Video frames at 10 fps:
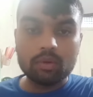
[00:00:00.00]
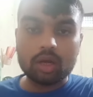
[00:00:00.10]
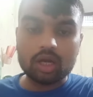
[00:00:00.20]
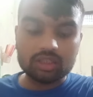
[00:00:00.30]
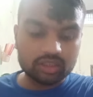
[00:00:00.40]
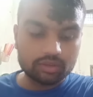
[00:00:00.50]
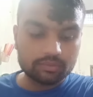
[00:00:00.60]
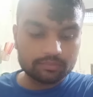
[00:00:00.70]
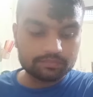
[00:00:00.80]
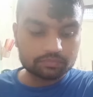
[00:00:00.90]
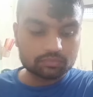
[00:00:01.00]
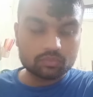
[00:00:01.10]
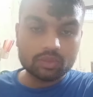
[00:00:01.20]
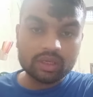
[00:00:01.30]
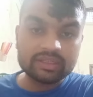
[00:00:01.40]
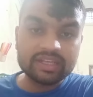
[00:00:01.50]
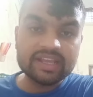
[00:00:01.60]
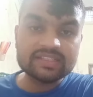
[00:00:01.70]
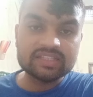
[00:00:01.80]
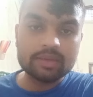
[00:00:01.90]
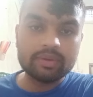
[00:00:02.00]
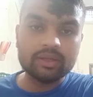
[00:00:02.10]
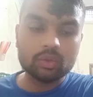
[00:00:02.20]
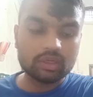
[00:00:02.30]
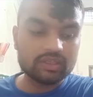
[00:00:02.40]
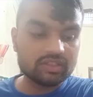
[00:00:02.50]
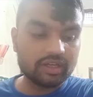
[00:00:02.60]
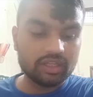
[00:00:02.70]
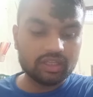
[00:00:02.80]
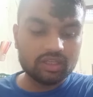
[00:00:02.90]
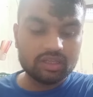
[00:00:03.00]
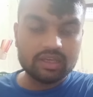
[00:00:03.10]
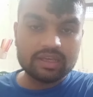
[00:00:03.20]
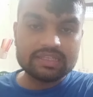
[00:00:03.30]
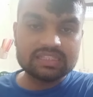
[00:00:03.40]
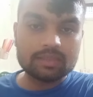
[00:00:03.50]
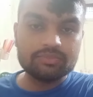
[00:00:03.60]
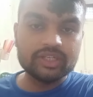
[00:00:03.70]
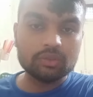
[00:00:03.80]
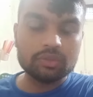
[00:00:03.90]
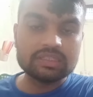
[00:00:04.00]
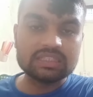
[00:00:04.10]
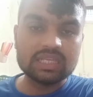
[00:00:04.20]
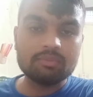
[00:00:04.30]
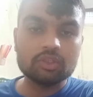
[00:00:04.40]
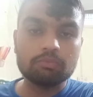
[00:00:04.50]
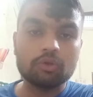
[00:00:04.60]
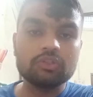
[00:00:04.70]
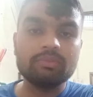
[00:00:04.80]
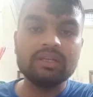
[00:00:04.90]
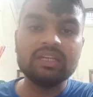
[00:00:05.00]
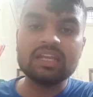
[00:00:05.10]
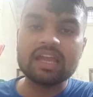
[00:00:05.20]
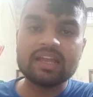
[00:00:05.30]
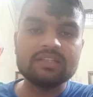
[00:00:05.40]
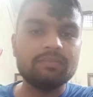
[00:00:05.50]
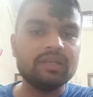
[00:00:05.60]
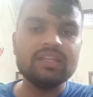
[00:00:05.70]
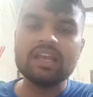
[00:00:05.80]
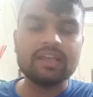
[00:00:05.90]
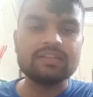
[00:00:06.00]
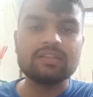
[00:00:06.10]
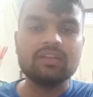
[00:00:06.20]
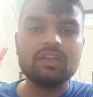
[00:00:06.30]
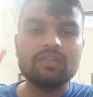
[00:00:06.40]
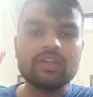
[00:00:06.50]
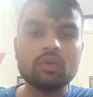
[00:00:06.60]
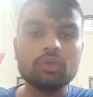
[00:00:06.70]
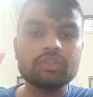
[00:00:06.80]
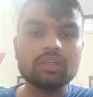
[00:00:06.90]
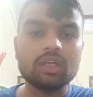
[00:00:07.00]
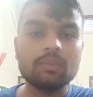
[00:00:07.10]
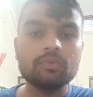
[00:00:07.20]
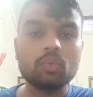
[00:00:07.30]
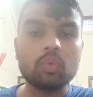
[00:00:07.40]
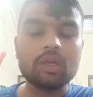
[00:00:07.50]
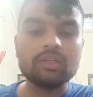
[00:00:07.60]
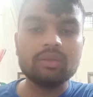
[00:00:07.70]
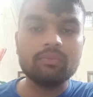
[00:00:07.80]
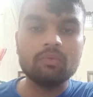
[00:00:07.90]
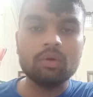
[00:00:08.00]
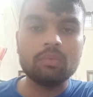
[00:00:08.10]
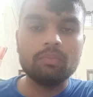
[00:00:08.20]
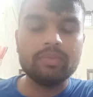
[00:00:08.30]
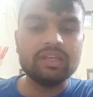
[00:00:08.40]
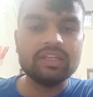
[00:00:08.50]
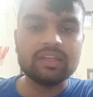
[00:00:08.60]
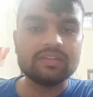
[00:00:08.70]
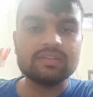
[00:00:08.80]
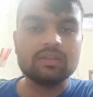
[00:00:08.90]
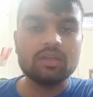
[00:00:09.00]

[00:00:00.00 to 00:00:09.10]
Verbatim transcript: other, takes them into custody, is subject to the same responsibility as Bailee has. Then question comes what the Bailee is.